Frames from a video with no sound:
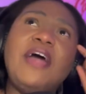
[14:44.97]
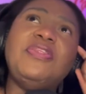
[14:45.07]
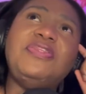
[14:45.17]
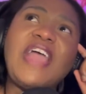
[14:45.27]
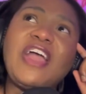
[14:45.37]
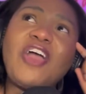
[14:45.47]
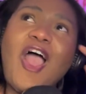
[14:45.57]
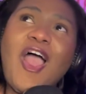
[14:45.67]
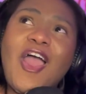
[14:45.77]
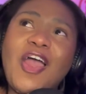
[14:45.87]
There
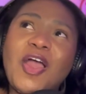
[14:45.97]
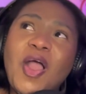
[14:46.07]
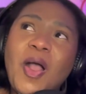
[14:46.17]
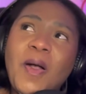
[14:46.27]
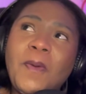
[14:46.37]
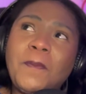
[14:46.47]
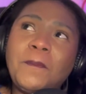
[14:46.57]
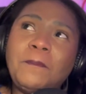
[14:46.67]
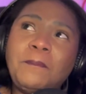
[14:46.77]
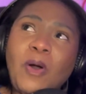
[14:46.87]
are
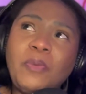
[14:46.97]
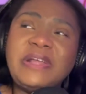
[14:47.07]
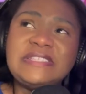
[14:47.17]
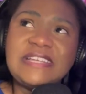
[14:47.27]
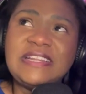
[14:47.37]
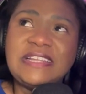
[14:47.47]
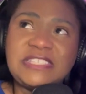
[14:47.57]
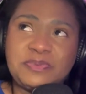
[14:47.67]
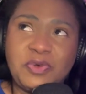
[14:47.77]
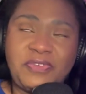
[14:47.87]
moments in
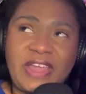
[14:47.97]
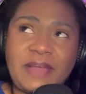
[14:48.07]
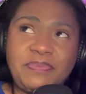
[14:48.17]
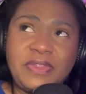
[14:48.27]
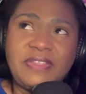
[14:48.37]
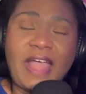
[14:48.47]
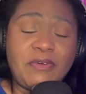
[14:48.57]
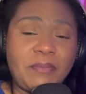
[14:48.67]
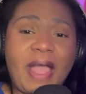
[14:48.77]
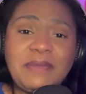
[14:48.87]
this movie
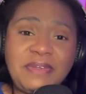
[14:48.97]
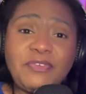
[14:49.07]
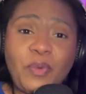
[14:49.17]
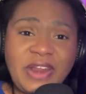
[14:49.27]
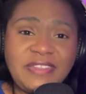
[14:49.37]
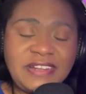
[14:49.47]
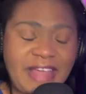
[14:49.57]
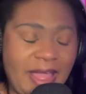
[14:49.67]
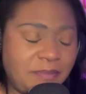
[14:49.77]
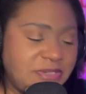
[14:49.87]
that remind me of Queen of the
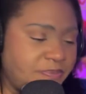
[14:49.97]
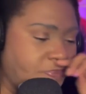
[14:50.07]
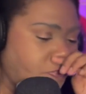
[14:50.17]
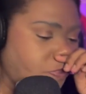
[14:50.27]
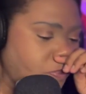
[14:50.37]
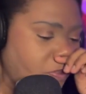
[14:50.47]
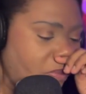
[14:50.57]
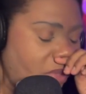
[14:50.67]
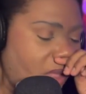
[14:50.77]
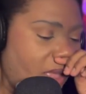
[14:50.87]
Damned.
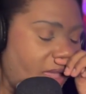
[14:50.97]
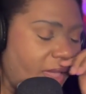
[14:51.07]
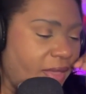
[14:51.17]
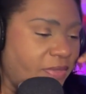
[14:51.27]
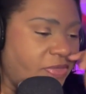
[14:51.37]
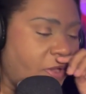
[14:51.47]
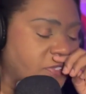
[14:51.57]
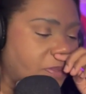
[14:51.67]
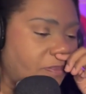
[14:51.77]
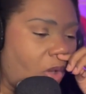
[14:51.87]

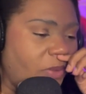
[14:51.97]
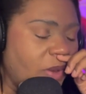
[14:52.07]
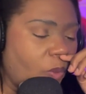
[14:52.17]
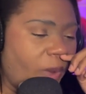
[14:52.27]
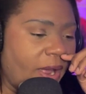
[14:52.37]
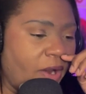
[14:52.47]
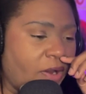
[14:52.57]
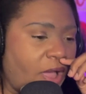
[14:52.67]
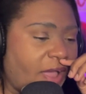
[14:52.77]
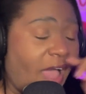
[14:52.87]
There's a moment
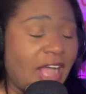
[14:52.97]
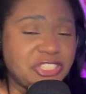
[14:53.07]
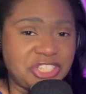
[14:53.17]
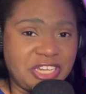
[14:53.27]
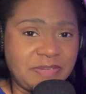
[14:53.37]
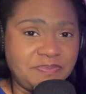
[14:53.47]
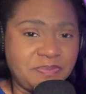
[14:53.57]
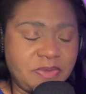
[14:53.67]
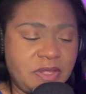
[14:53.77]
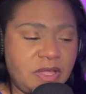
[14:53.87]
where Akasha
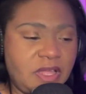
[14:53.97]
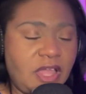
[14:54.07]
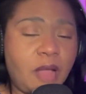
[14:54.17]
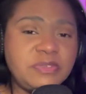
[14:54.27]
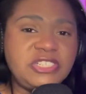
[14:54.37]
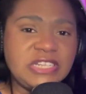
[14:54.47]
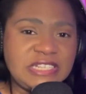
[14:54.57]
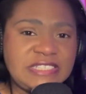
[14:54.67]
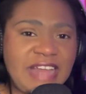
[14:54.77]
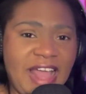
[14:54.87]
comes to
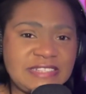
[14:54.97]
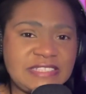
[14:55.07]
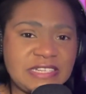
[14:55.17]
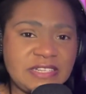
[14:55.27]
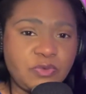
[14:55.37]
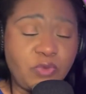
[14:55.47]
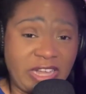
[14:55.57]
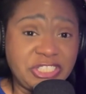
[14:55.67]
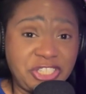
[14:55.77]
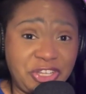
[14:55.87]
Lestat's
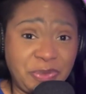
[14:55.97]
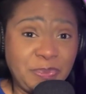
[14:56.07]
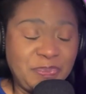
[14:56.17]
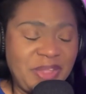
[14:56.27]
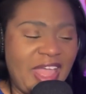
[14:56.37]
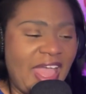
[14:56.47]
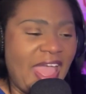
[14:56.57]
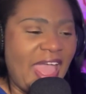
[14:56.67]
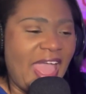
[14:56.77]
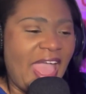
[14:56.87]
rescue.
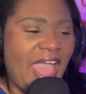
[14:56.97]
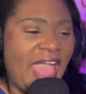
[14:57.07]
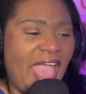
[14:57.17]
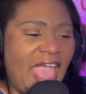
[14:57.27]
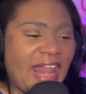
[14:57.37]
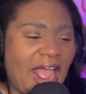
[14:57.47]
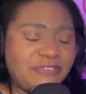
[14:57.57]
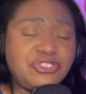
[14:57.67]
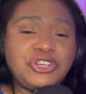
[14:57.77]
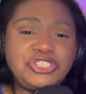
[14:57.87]
And
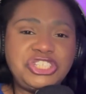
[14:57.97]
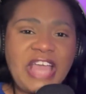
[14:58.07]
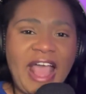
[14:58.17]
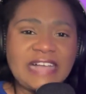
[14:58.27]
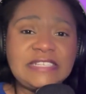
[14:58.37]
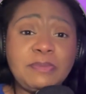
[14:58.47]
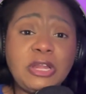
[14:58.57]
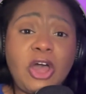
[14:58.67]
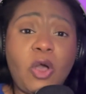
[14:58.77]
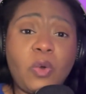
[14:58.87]
after she has him
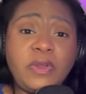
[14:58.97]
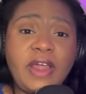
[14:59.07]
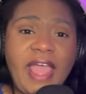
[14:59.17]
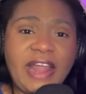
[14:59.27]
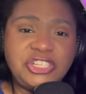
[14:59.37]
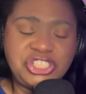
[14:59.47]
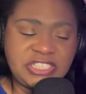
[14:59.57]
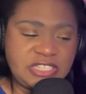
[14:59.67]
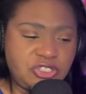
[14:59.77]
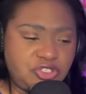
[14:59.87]
alone and
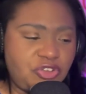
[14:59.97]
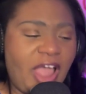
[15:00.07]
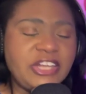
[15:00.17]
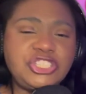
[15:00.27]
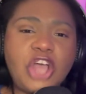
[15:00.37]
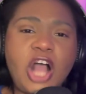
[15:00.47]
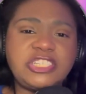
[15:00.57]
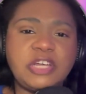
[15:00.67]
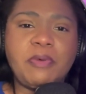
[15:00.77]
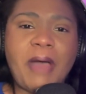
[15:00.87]
she's trying to talk
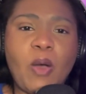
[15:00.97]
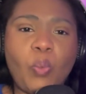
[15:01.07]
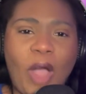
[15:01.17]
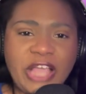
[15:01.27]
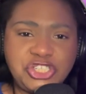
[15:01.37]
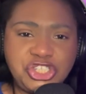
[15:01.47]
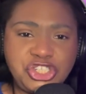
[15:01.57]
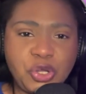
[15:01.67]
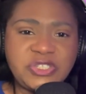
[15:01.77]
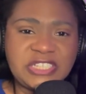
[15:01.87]
about why she
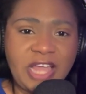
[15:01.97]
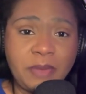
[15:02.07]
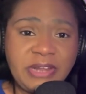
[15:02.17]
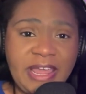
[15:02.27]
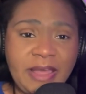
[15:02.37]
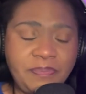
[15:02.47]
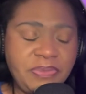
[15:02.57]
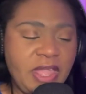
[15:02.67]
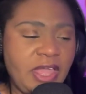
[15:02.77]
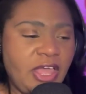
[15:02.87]
chose to come to him,
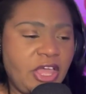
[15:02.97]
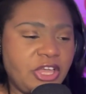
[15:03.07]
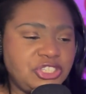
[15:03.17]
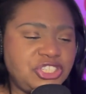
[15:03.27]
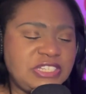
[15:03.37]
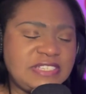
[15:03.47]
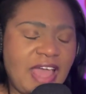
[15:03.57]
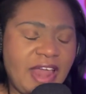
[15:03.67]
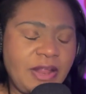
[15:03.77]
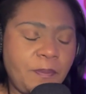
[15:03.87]
she
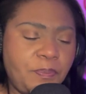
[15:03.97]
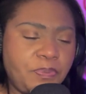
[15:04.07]
said,